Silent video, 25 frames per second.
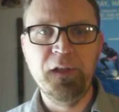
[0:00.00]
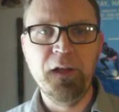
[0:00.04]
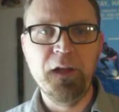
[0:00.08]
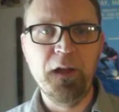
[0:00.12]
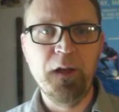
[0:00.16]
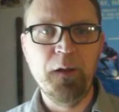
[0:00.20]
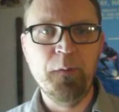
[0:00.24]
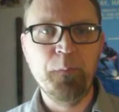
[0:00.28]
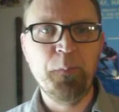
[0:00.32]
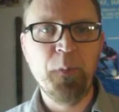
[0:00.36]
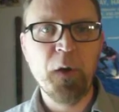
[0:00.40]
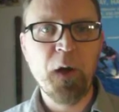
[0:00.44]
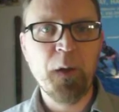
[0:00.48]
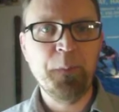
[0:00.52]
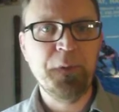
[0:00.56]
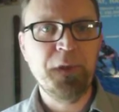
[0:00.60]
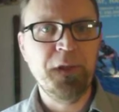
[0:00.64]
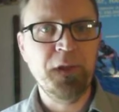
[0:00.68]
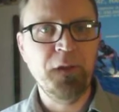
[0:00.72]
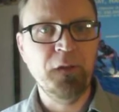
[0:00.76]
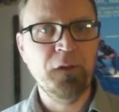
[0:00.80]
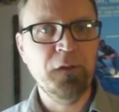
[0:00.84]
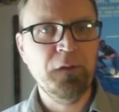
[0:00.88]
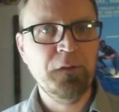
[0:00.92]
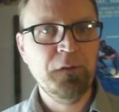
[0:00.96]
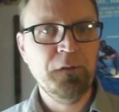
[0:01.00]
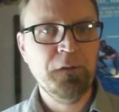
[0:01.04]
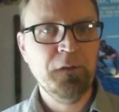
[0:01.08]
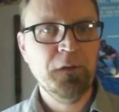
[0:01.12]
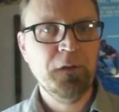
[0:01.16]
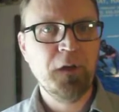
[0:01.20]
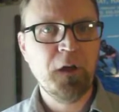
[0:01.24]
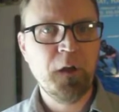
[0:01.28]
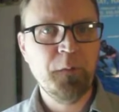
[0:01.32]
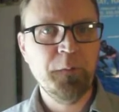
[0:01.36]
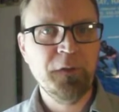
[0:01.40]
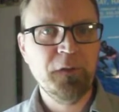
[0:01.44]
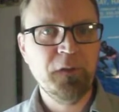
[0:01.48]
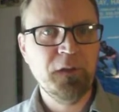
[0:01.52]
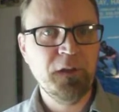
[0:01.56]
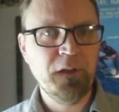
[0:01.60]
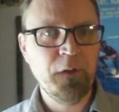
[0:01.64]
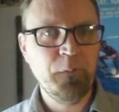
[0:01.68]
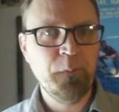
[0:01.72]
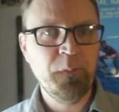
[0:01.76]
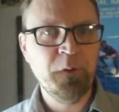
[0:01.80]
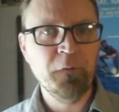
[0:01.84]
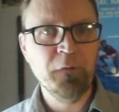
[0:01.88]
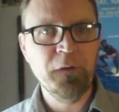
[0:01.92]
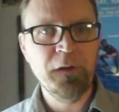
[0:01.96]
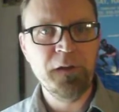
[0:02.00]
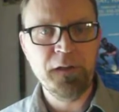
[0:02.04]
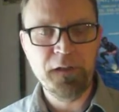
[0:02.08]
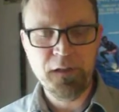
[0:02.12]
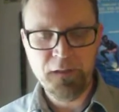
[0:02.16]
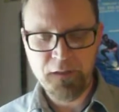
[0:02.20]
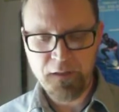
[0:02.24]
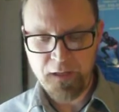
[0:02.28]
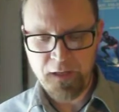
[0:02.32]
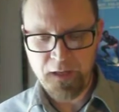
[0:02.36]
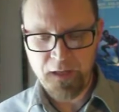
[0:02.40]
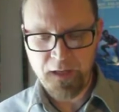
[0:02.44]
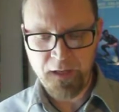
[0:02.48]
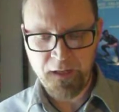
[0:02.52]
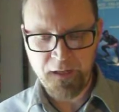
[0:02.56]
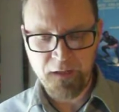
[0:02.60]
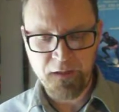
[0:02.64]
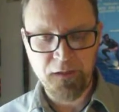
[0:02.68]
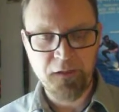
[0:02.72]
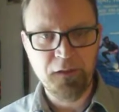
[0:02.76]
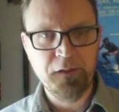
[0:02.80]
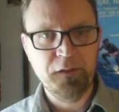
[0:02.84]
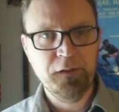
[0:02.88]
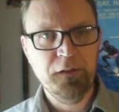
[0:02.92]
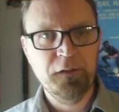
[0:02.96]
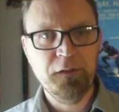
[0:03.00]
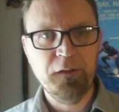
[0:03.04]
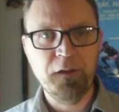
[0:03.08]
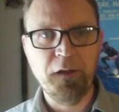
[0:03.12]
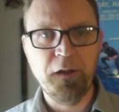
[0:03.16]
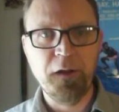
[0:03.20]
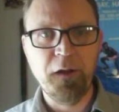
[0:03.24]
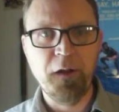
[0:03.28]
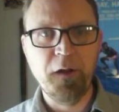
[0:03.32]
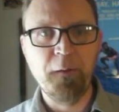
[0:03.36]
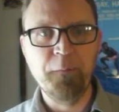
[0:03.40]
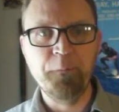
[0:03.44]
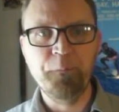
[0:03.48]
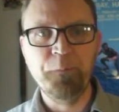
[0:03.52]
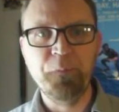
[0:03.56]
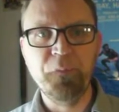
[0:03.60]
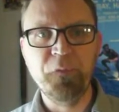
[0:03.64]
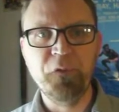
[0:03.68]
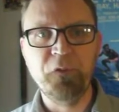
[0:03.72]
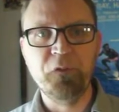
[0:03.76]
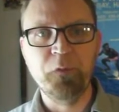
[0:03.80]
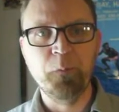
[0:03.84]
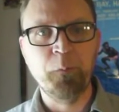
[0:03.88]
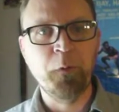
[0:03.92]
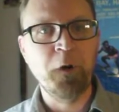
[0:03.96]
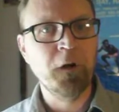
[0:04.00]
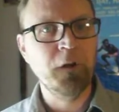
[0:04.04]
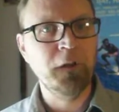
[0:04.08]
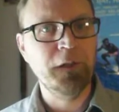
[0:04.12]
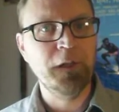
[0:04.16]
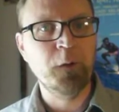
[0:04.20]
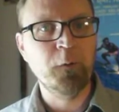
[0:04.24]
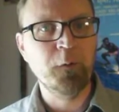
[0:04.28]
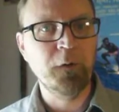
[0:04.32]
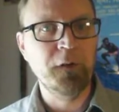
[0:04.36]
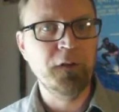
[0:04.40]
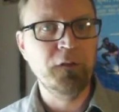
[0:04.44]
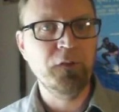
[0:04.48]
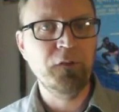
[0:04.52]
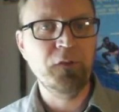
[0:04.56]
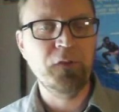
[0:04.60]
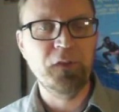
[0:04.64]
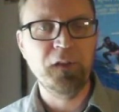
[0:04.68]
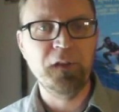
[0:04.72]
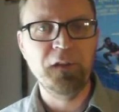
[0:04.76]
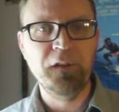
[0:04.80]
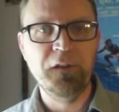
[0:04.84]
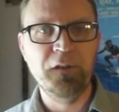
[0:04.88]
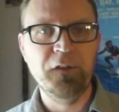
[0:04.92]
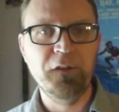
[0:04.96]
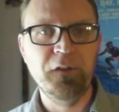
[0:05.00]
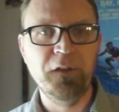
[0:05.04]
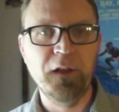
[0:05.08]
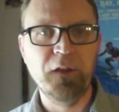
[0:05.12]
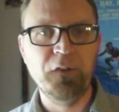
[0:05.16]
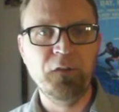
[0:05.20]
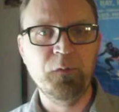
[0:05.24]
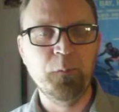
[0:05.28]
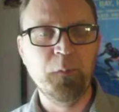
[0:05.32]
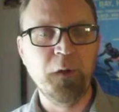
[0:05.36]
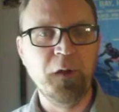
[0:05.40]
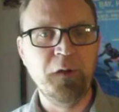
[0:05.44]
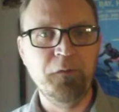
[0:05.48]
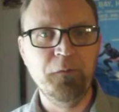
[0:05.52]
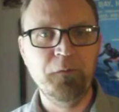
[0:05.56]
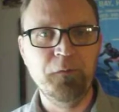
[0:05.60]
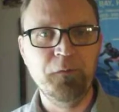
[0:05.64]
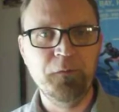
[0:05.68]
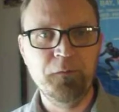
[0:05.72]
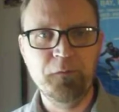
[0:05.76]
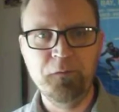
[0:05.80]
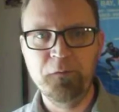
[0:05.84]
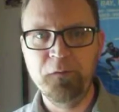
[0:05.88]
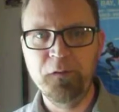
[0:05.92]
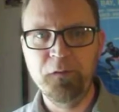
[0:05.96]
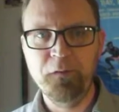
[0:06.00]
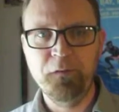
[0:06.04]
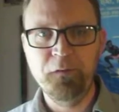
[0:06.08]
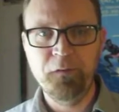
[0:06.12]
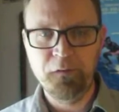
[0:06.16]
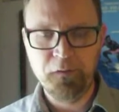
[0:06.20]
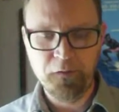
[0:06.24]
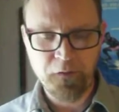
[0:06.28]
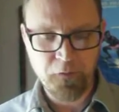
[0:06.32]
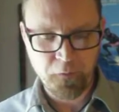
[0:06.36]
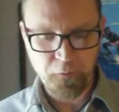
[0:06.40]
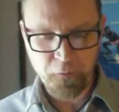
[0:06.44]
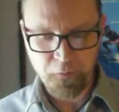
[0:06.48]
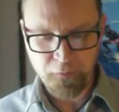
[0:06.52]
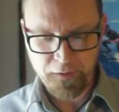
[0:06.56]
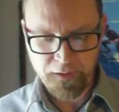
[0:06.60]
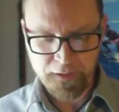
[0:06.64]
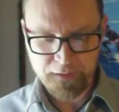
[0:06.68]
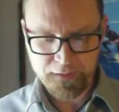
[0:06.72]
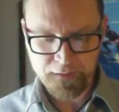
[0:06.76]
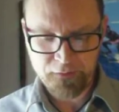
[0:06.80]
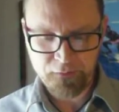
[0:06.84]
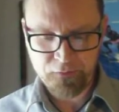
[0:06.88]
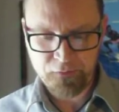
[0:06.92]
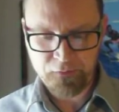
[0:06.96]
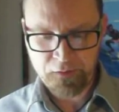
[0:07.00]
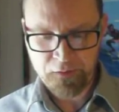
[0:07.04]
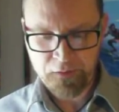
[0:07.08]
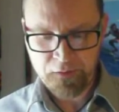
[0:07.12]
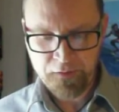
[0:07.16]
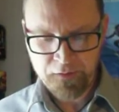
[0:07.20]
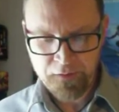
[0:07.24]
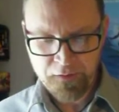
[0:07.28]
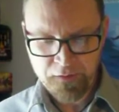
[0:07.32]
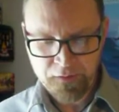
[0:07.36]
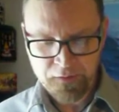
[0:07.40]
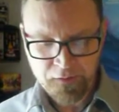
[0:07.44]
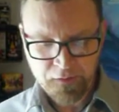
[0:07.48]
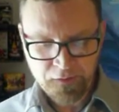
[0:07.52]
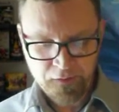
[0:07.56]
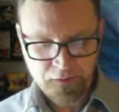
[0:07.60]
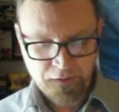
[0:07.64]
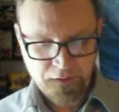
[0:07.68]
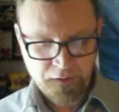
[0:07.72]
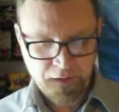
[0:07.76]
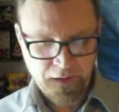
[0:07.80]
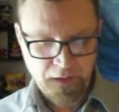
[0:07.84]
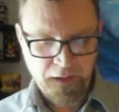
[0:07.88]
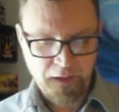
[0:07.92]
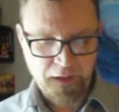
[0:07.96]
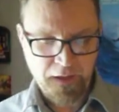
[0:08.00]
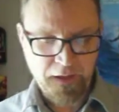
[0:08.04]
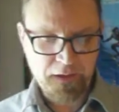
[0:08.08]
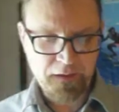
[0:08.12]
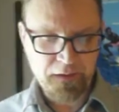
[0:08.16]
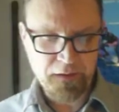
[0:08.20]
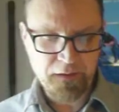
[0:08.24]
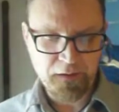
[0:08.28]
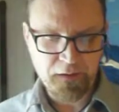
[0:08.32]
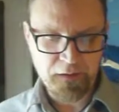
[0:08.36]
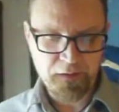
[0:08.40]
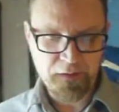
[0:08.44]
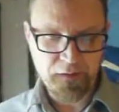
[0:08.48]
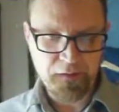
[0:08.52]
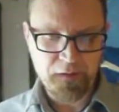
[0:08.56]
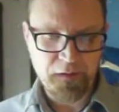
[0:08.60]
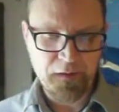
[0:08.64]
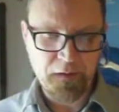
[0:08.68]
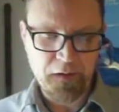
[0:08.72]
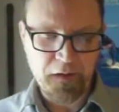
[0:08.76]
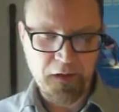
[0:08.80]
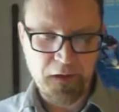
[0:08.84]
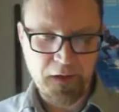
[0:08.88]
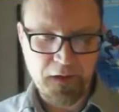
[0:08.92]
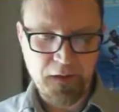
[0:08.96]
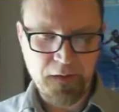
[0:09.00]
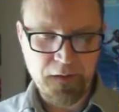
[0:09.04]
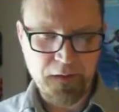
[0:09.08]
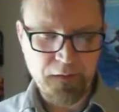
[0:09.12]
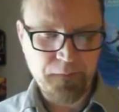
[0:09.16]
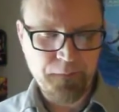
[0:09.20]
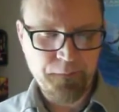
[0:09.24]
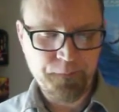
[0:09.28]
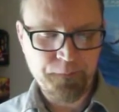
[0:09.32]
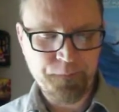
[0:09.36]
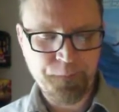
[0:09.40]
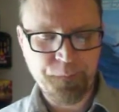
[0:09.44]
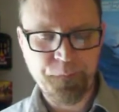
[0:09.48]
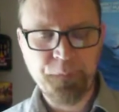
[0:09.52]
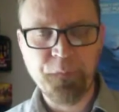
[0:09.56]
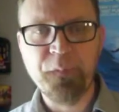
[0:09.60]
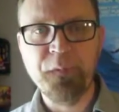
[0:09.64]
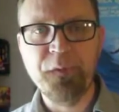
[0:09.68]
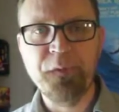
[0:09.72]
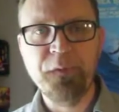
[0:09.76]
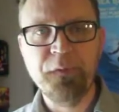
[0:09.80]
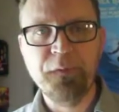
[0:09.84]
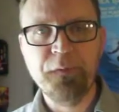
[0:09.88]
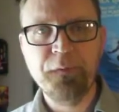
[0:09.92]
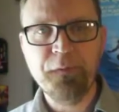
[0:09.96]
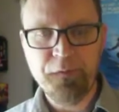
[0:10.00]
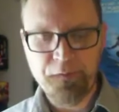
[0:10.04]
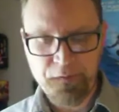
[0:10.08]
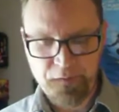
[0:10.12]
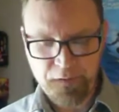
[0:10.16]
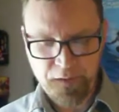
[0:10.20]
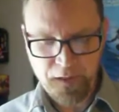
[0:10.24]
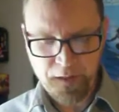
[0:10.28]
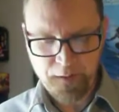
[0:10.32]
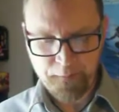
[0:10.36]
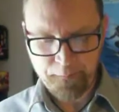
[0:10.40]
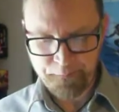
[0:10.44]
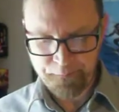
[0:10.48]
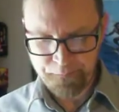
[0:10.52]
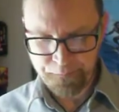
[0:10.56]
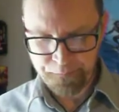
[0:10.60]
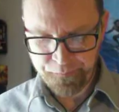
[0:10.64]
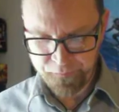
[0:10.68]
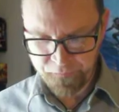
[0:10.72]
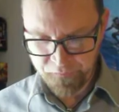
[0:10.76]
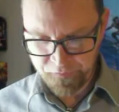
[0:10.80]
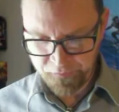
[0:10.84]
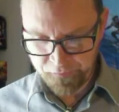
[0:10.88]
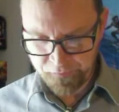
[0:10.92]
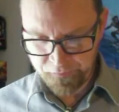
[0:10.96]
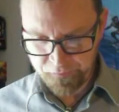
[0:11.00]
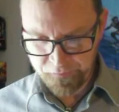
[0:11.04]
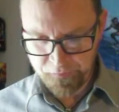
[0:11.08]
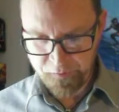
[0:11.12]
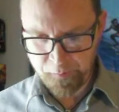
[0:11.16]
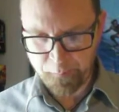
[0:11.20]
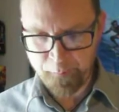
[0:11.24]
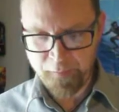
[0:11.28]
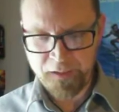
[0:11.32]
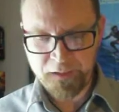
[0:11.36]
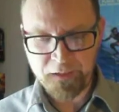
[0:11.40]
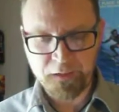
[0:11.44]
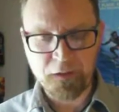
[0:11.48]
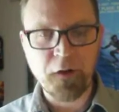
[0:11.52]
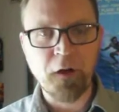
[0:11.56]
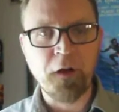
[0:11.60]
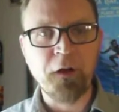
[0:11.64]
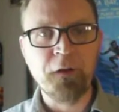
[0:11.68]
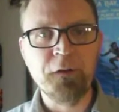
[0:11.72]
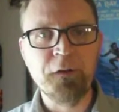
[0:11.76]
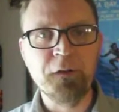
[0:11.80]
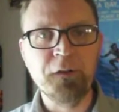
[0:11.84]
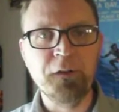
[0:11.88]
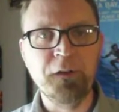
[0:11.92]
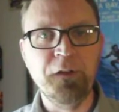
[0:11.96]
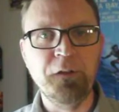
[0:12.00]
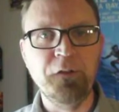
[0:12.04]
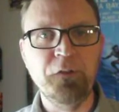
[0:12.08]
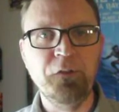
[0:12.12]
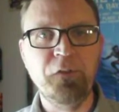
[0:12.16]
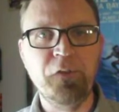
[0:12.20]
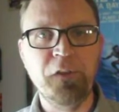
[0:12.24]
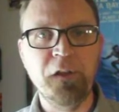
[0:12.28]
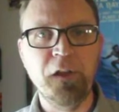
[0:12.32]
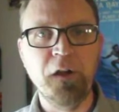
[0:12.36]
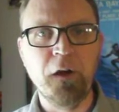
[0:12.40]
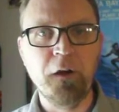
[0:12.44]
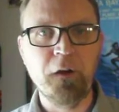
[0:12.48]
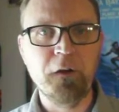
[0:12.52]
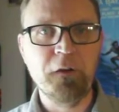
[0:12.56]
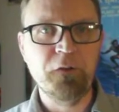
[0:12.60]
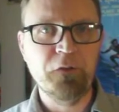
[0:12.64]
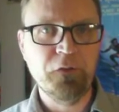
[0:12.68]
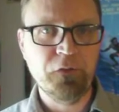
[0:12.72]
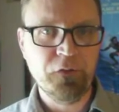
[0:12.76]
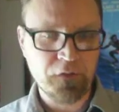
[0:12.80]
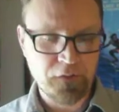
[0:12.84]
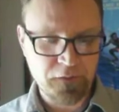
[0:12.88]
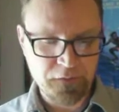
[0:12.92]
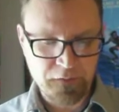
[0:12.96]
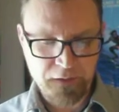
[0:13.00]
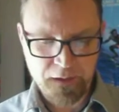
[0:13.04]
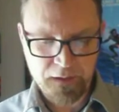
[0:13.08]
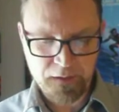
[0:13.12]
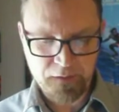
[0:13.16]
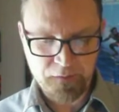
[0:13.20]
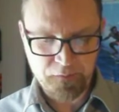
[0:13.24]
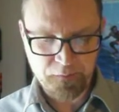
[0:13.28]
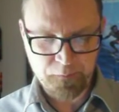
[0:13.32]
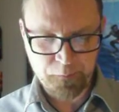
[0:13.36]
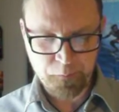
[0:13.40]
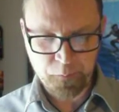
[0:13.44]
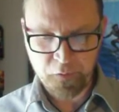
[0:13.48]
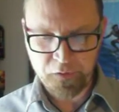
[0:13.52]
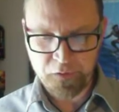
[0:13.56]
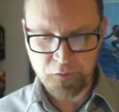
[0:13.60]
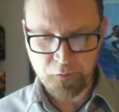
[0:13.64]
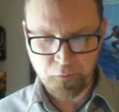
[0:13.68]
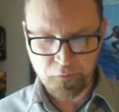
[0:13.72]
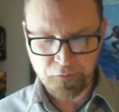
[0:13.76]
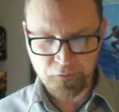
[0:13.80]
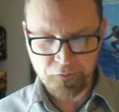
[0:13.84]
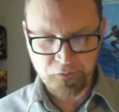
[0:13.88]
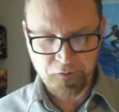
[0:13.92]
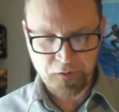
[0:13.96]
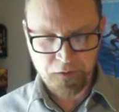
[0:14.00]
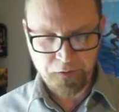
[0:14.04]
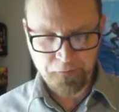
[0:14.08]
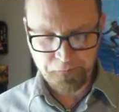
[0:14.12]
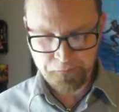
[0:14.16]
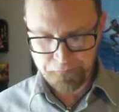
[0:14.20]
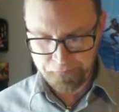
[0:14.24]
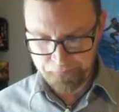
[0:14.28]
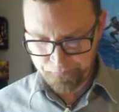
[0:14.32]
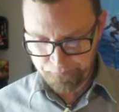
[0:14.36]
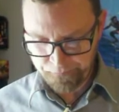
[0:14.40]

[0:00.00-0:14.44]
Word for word: uh, Pop Kill comic that I've been reading and um, some Harley Quinns that you guys might know who that is. And uh, yeah, Amanda Conner is the artist on that. Pretty cool stuff.